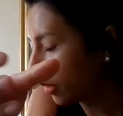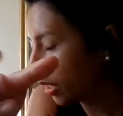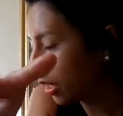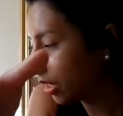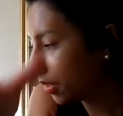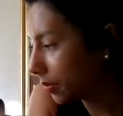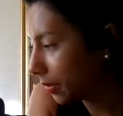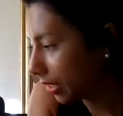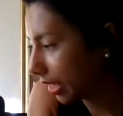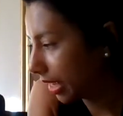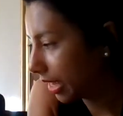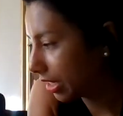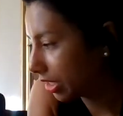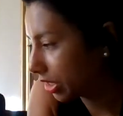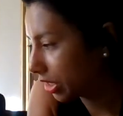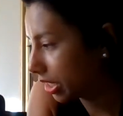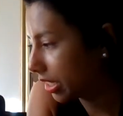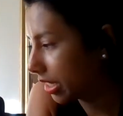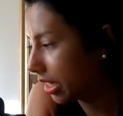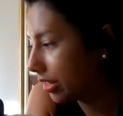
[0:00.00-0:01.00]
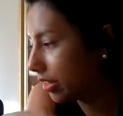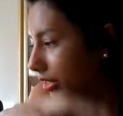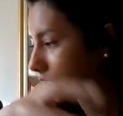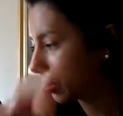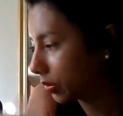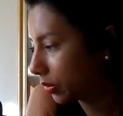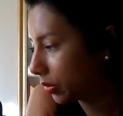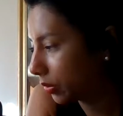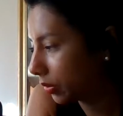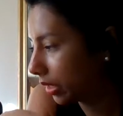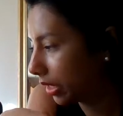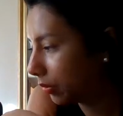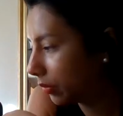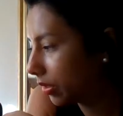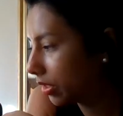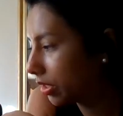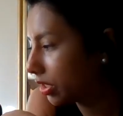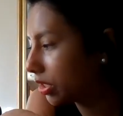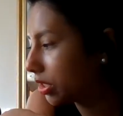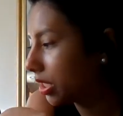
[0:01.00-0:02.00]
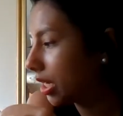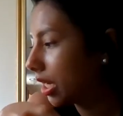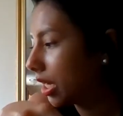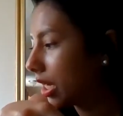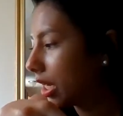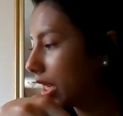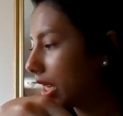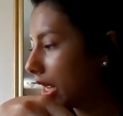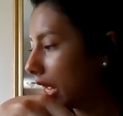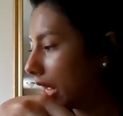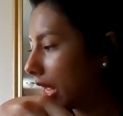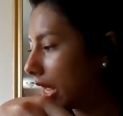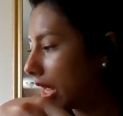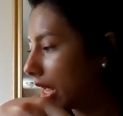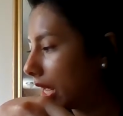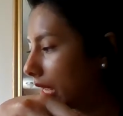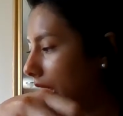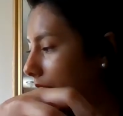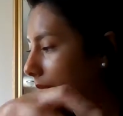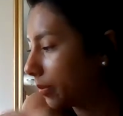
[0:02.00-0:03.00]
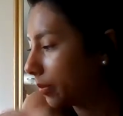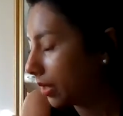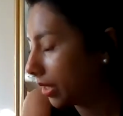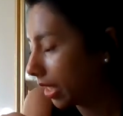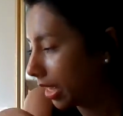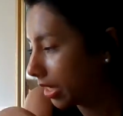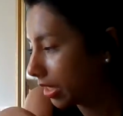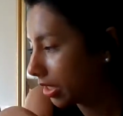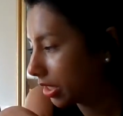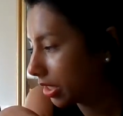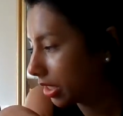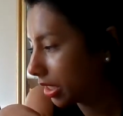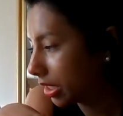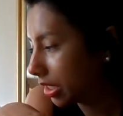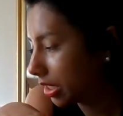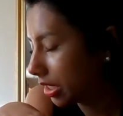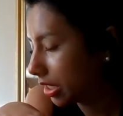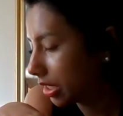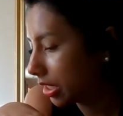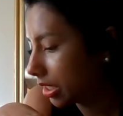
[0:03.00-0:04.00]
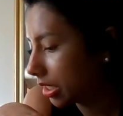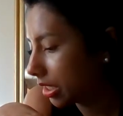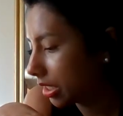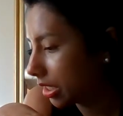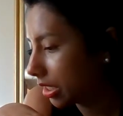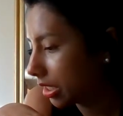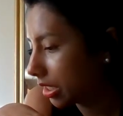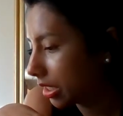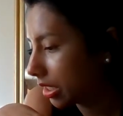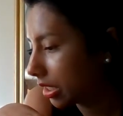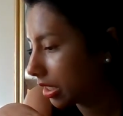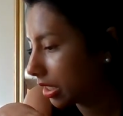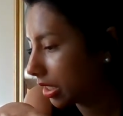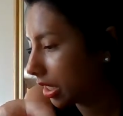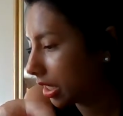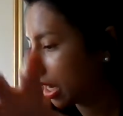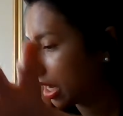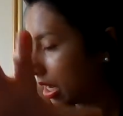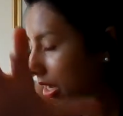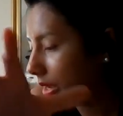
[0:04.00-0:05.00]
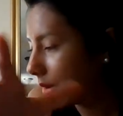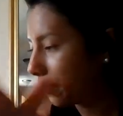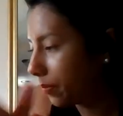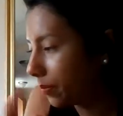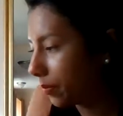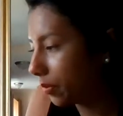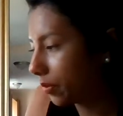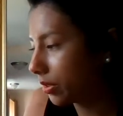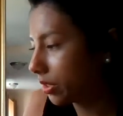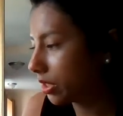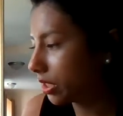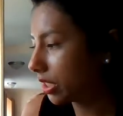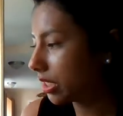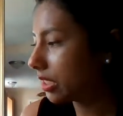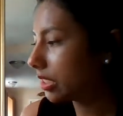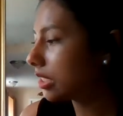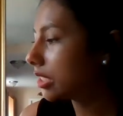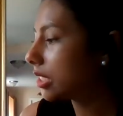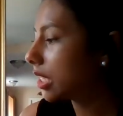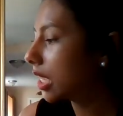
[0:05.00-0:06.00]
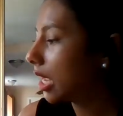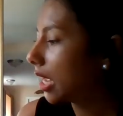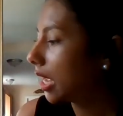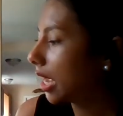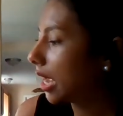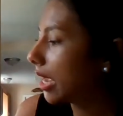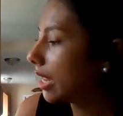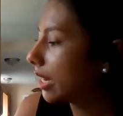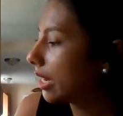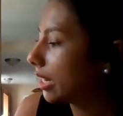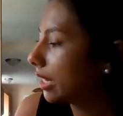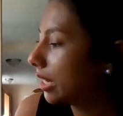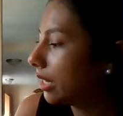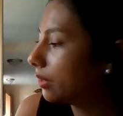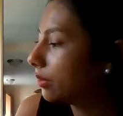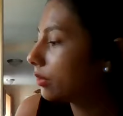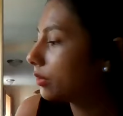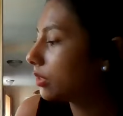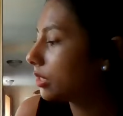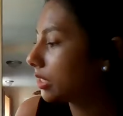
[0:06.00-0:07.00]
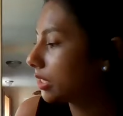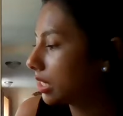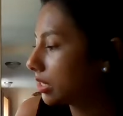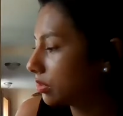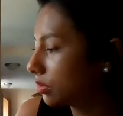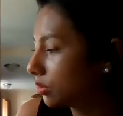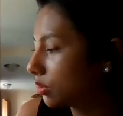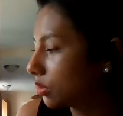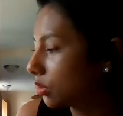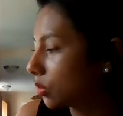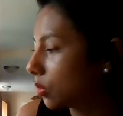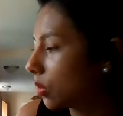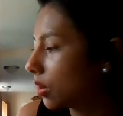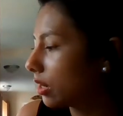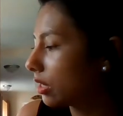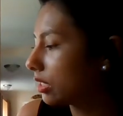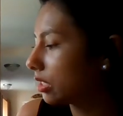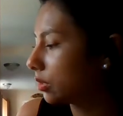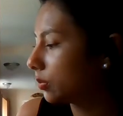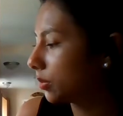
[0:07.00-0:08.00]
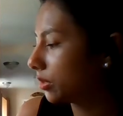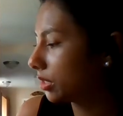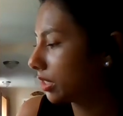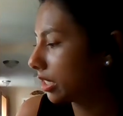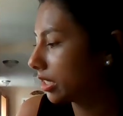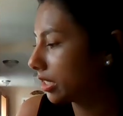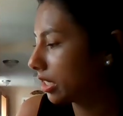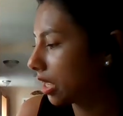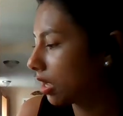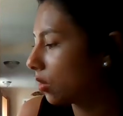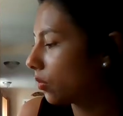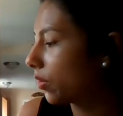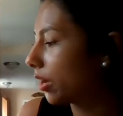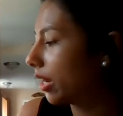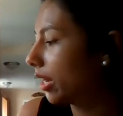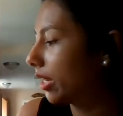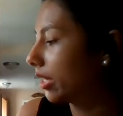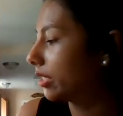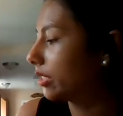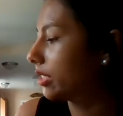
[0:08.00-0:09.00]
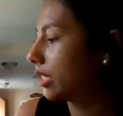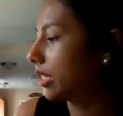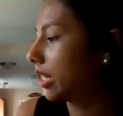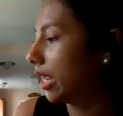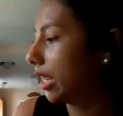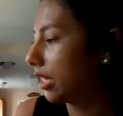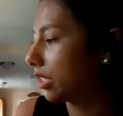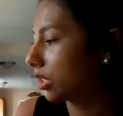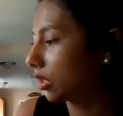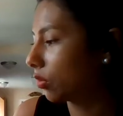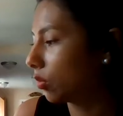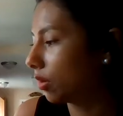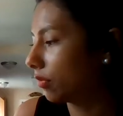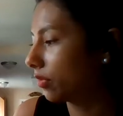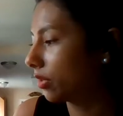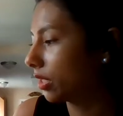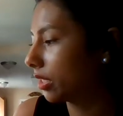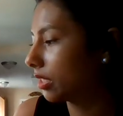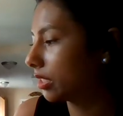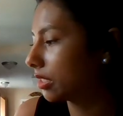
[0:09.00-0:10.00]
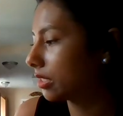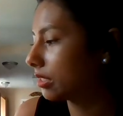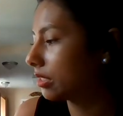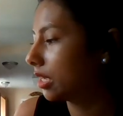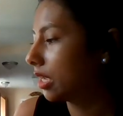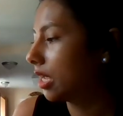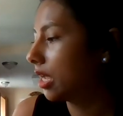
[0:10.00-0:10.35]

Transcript: communication, and the total language communication portions, and it yields standard scores, percentile ranks, and age equivalents.